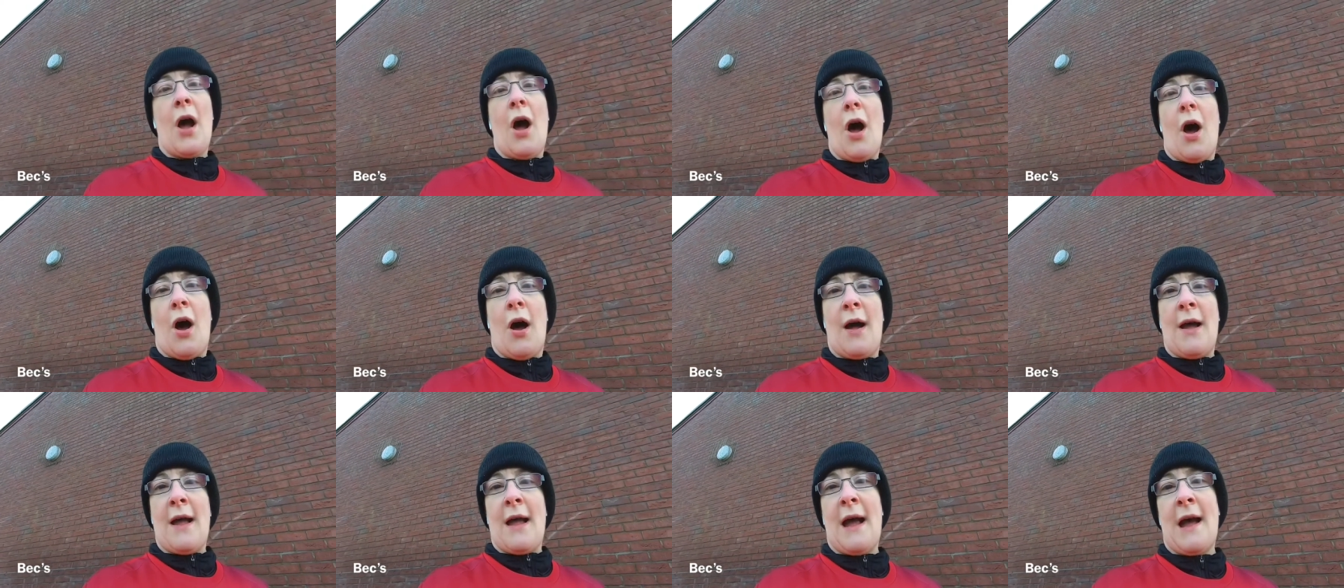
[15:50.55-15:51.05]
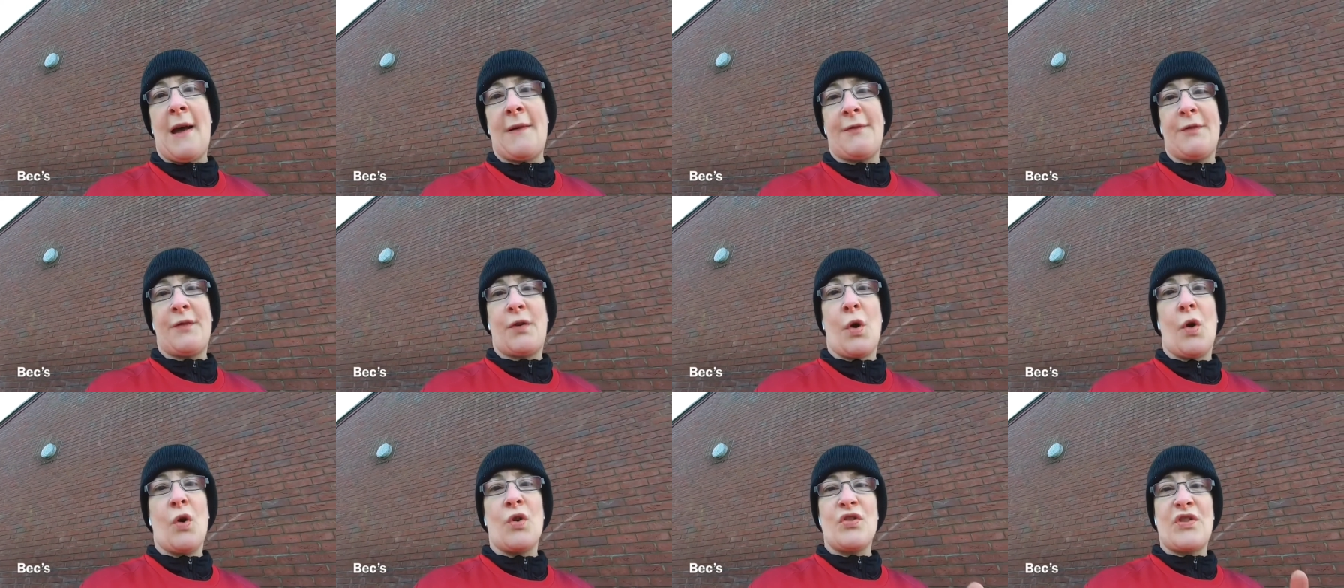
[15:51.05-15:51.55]
I have
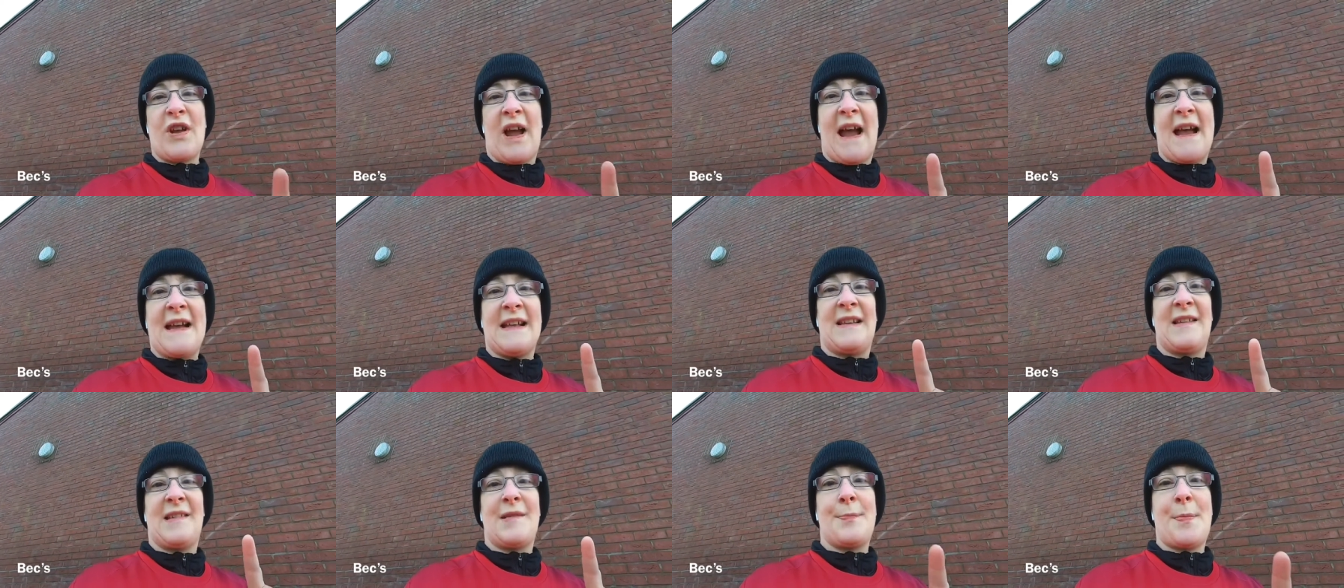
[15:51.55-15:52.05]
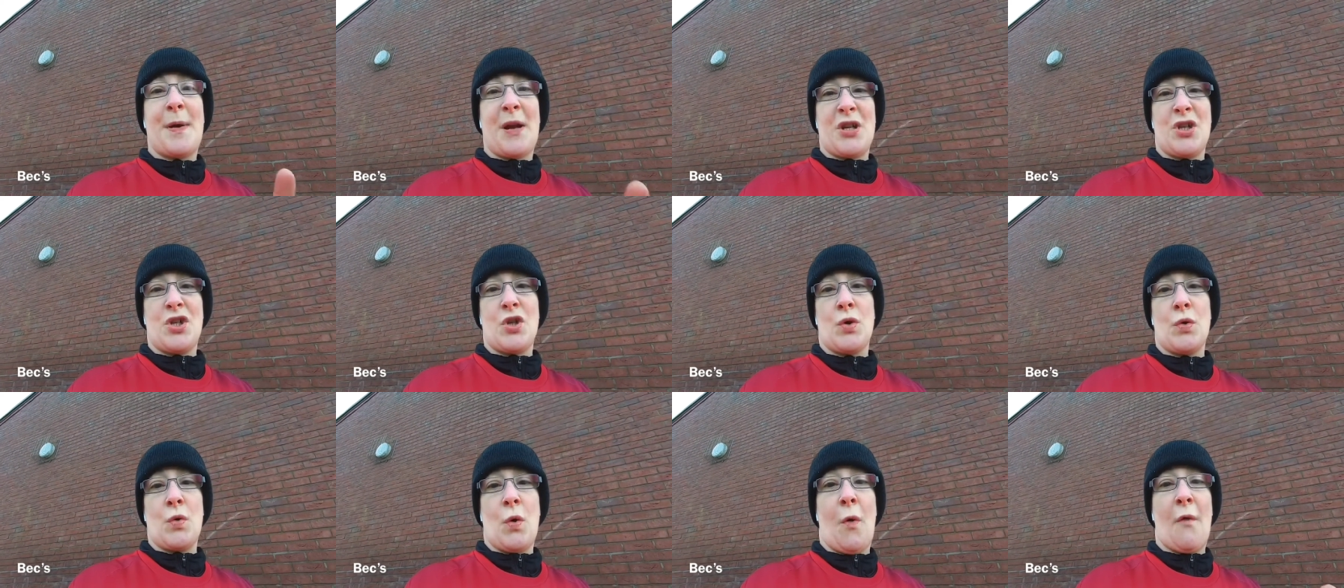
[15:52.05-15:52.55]
got a
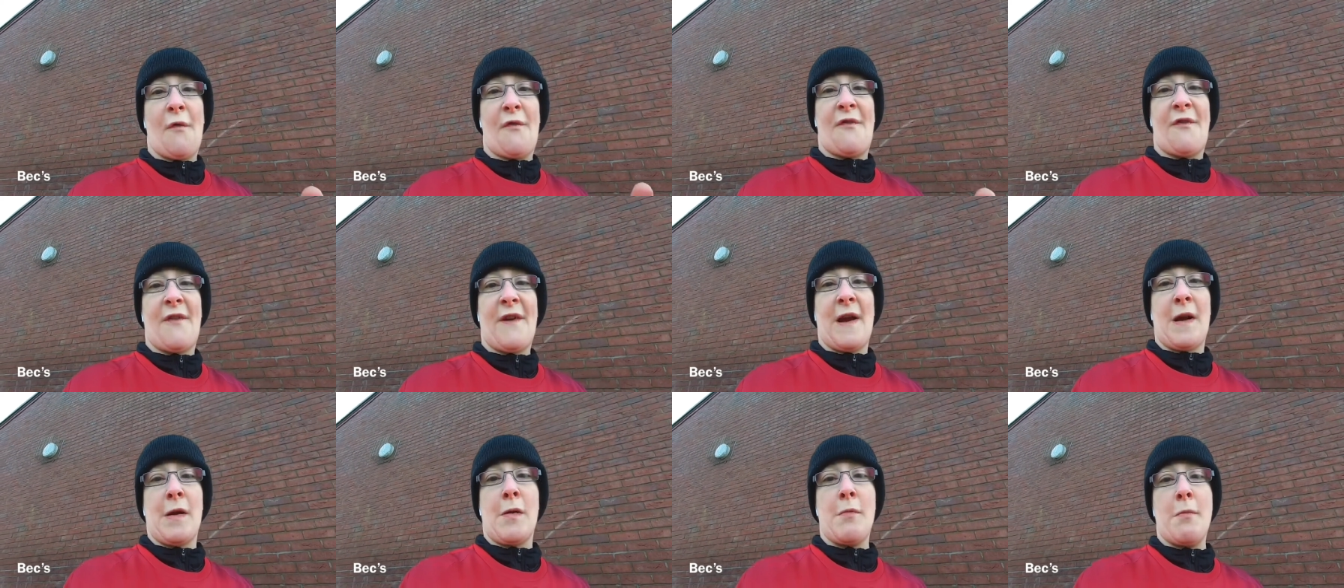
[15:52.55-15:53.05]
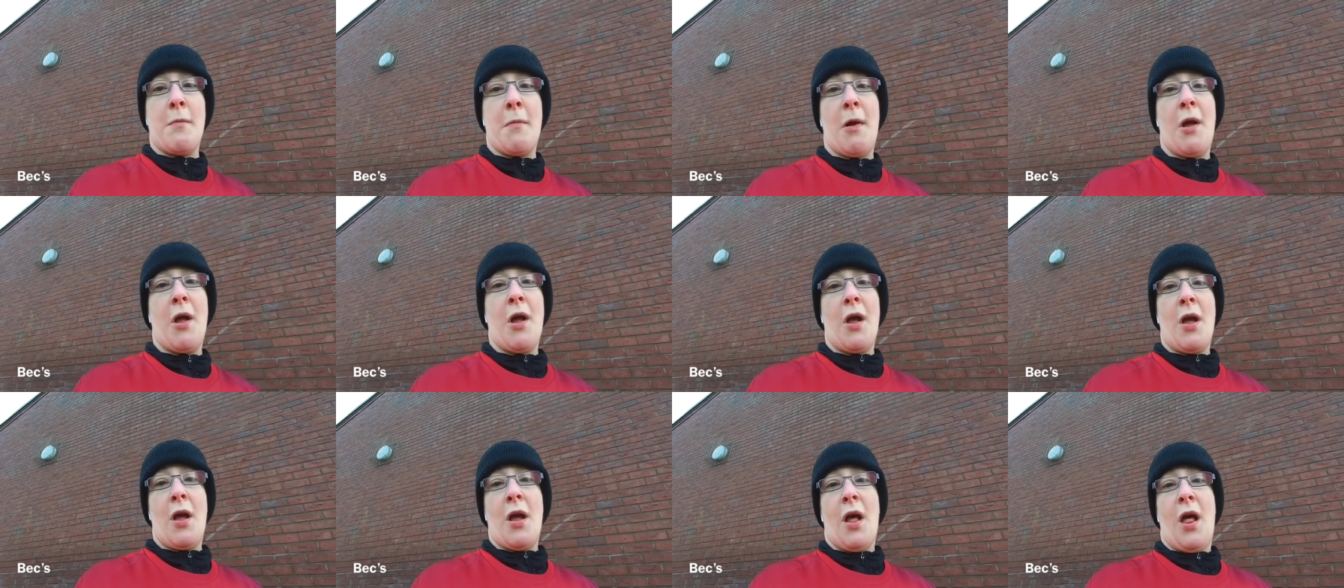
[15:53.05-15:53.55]
special
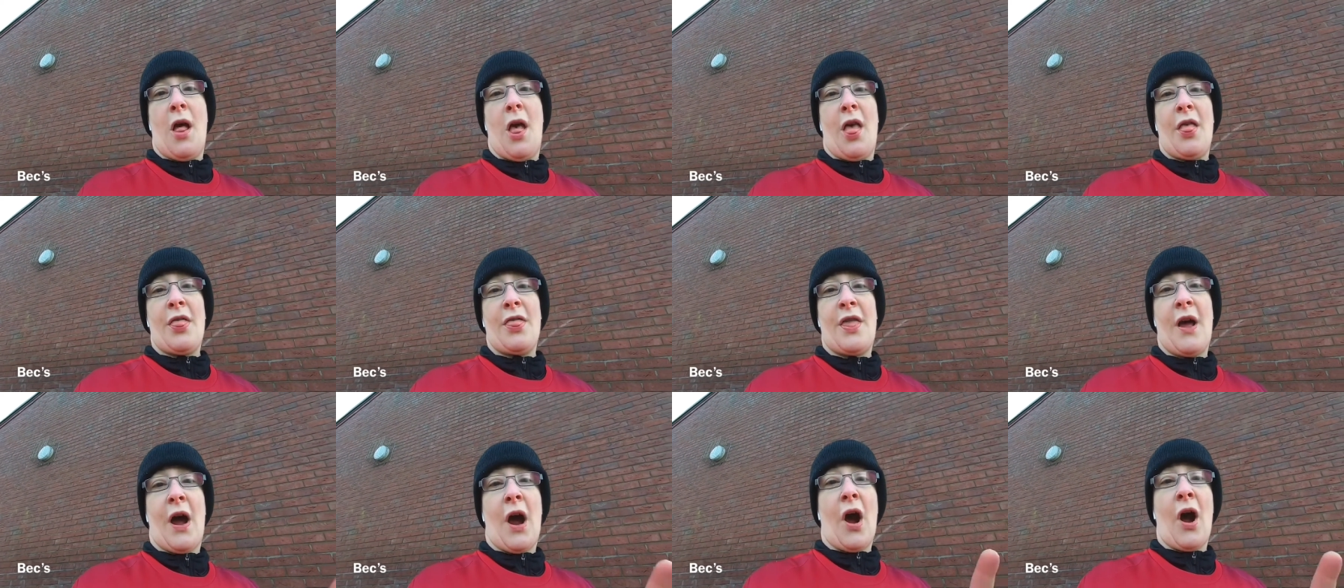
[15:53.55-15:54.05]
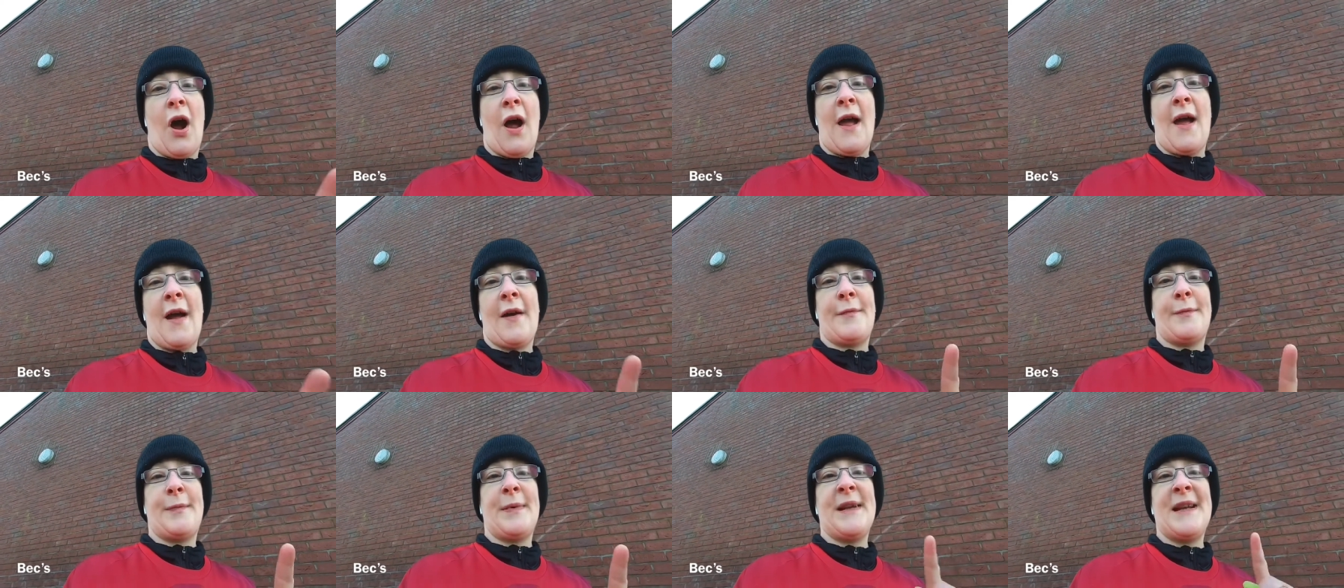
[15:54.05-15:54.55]
film that I
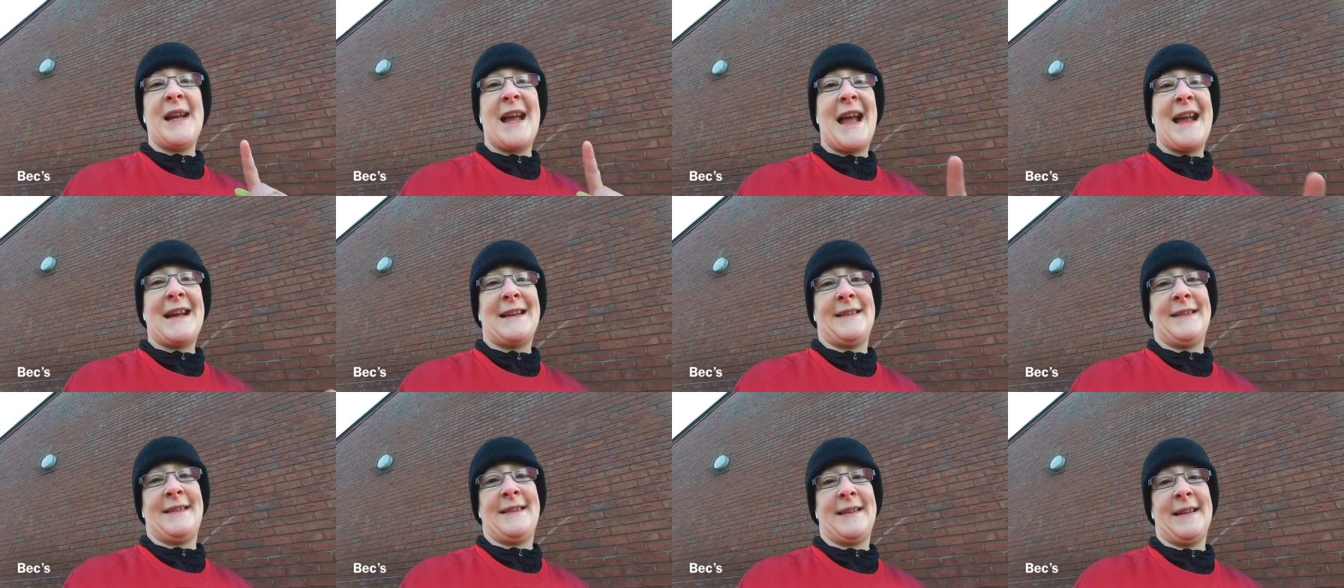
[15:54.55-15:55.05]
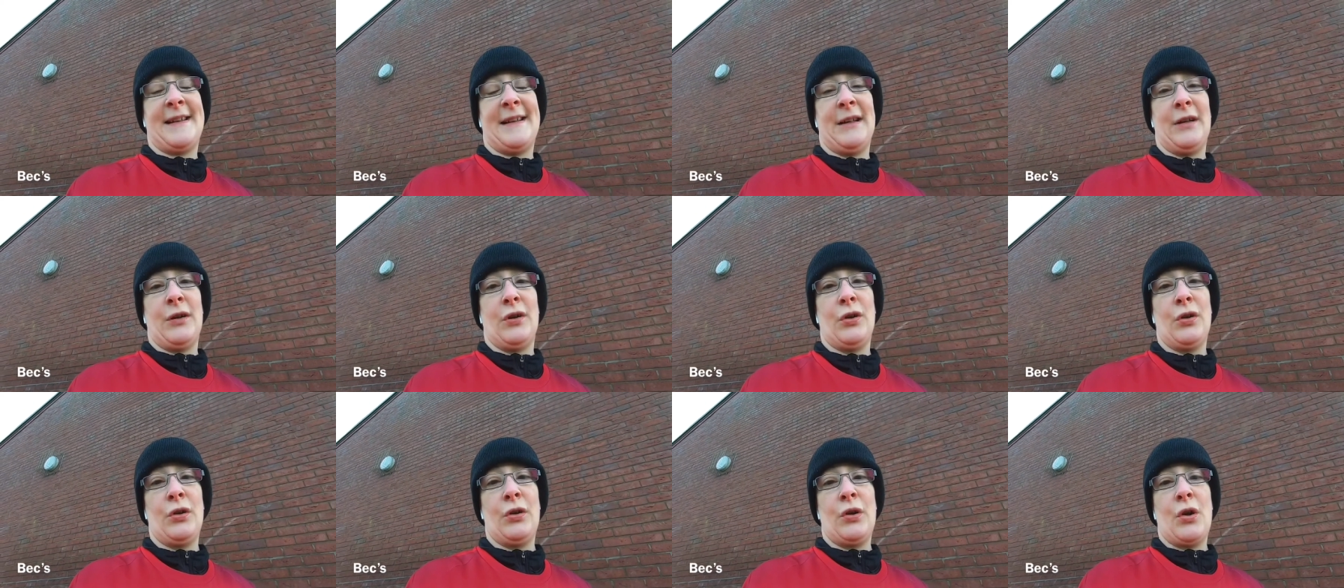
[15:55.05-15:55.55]
have been
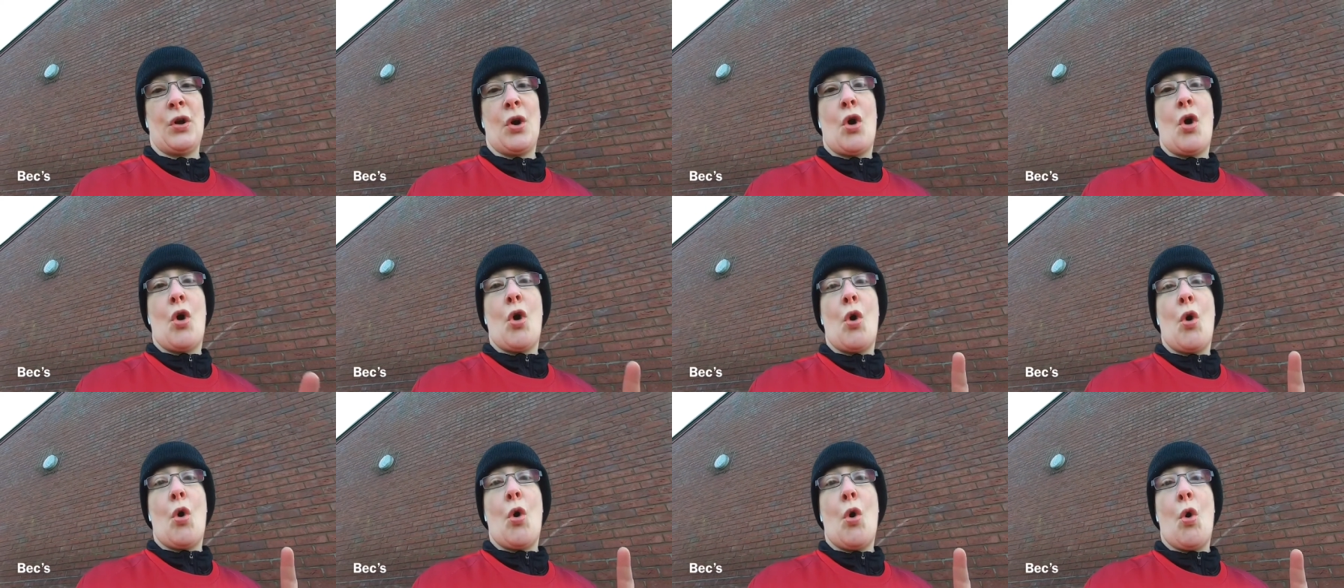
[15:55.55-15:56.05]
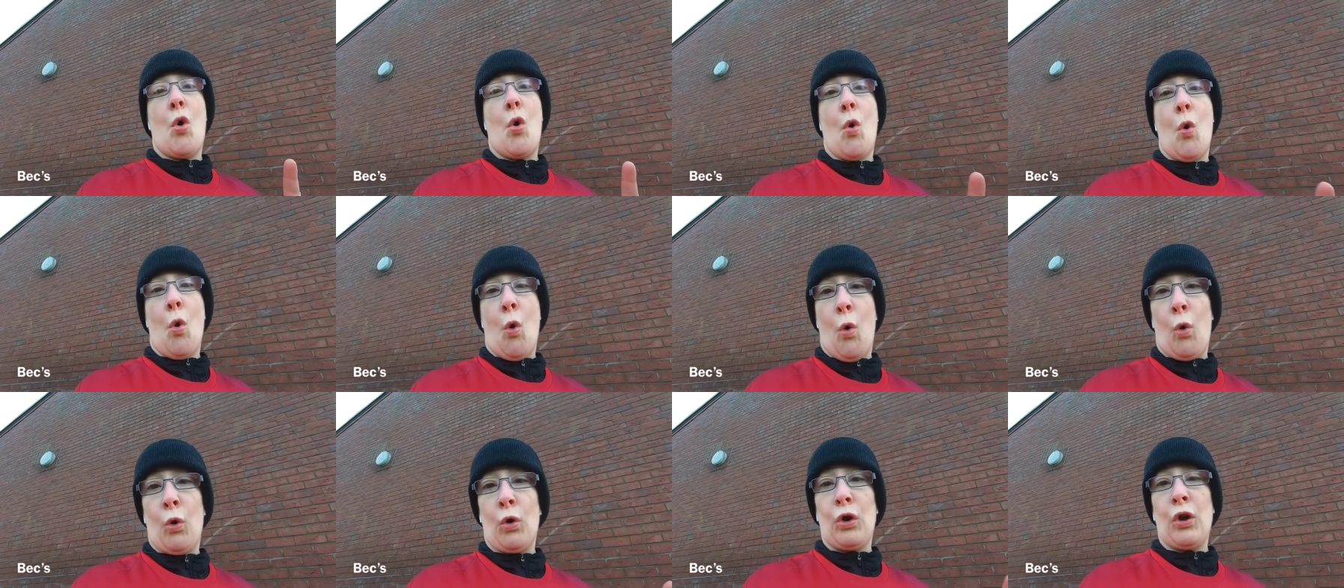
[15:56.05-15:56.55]
editing
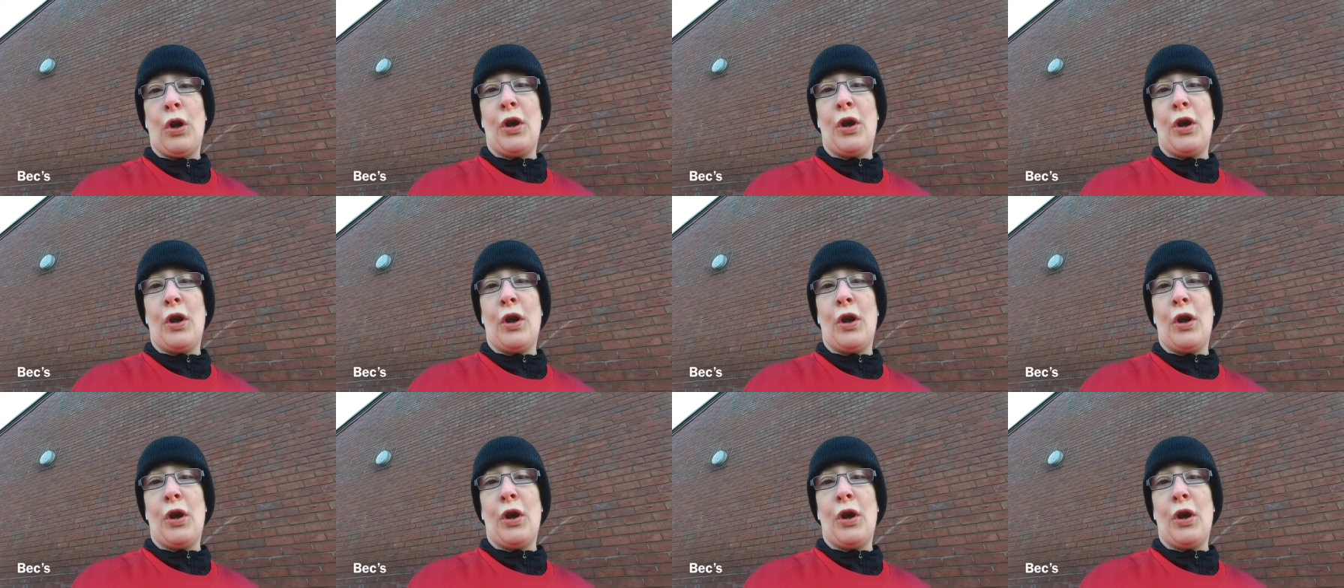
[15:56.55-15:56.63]
all